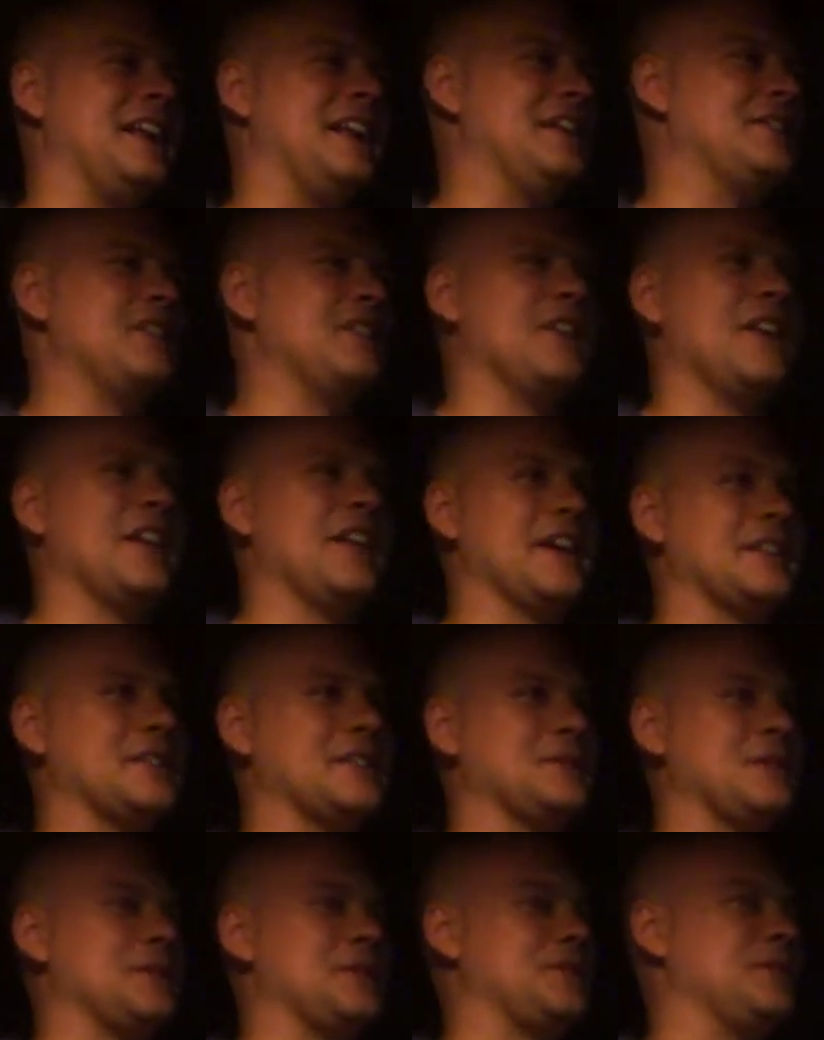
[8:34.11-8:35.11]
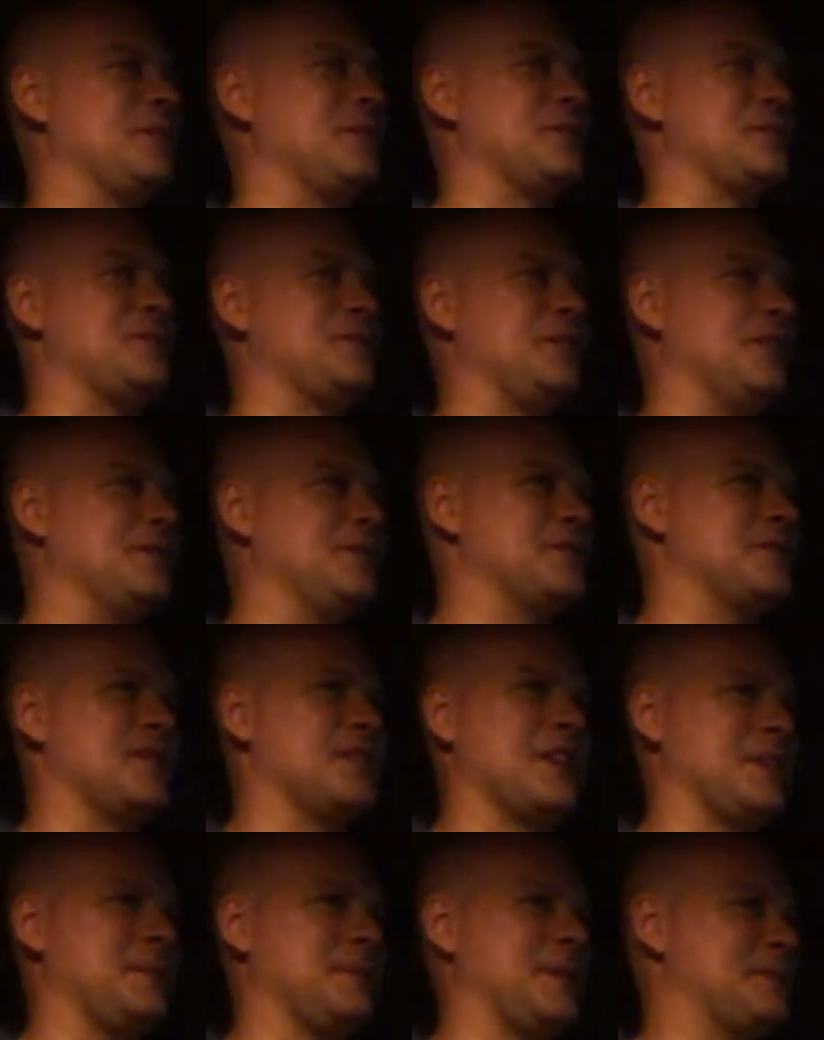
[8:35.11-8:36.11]
even though I like the Transformers films, they're
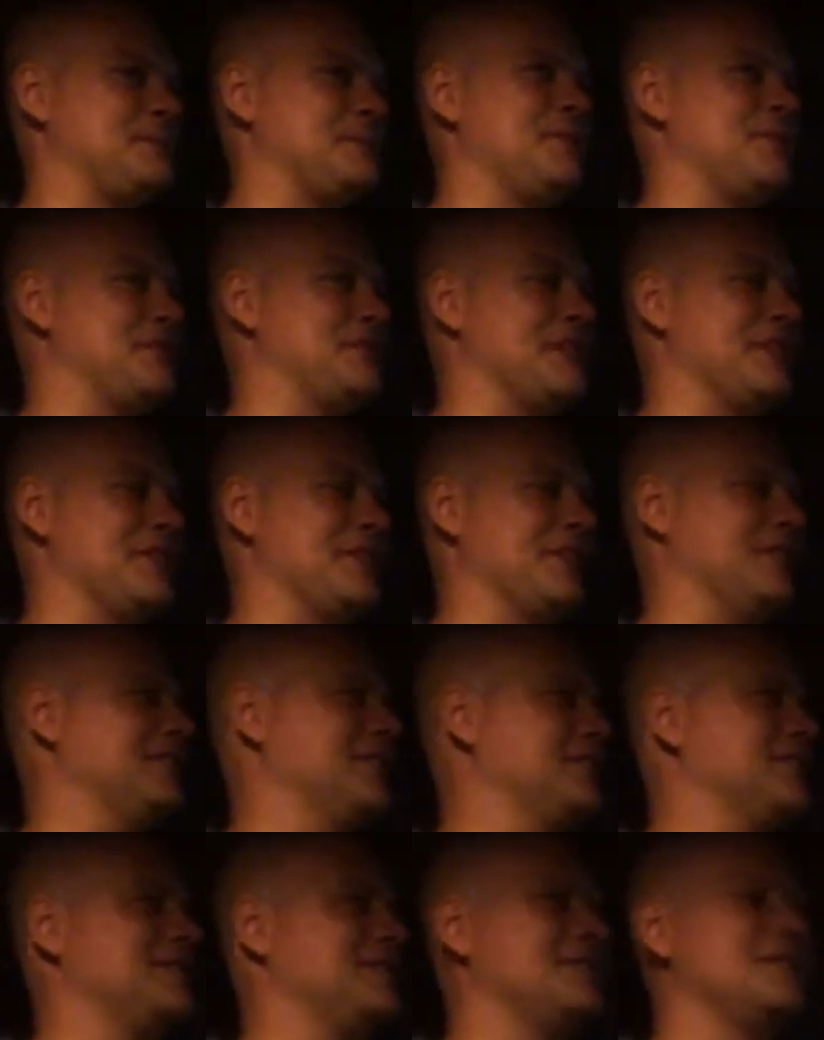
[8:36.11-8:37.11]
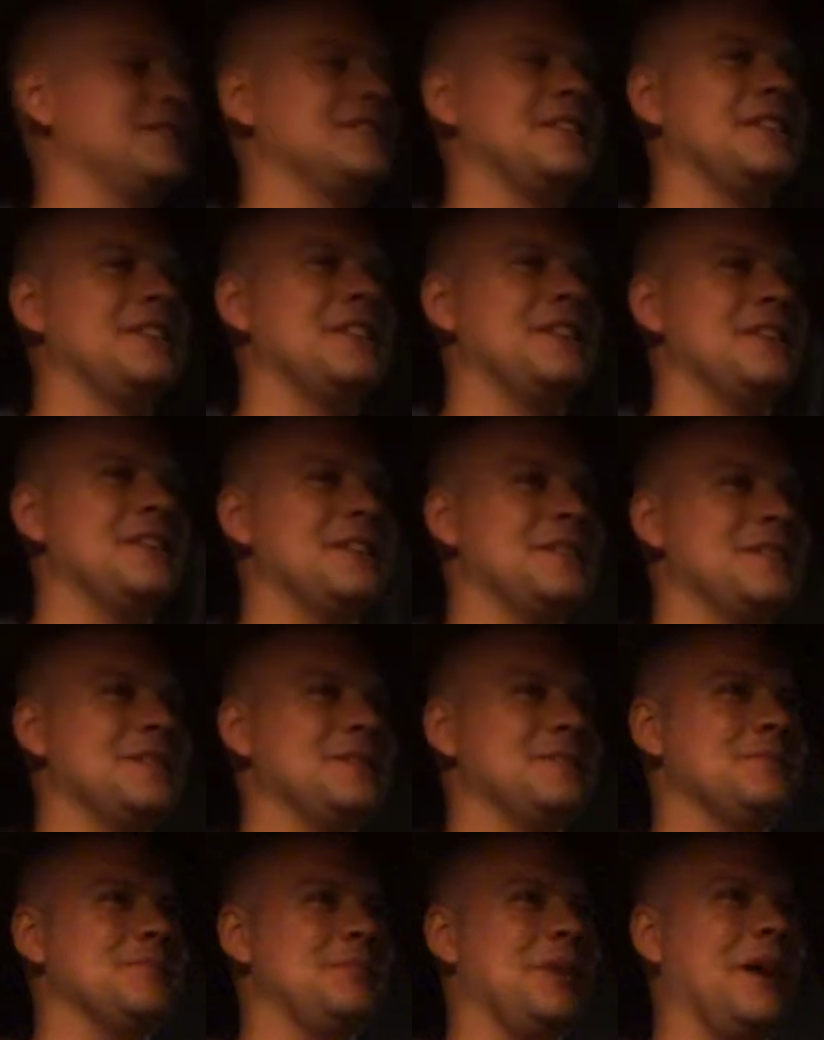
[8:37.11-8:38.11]
not the best movies ever.
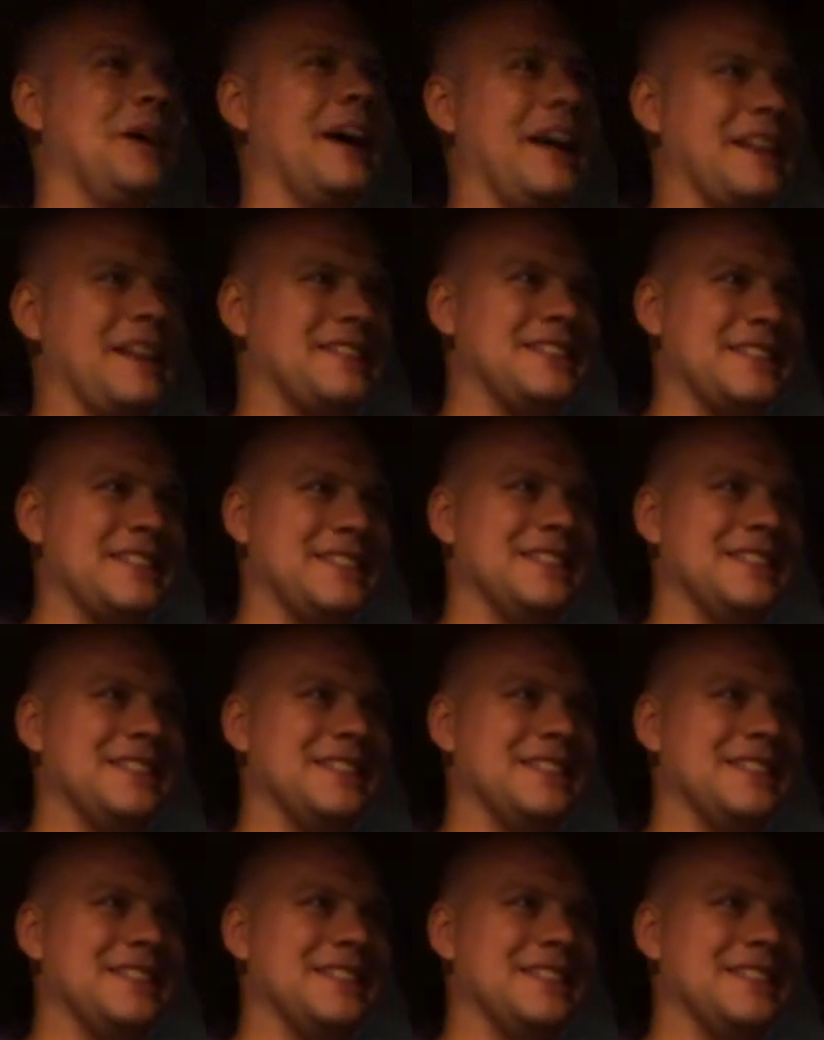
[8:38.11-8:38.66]
But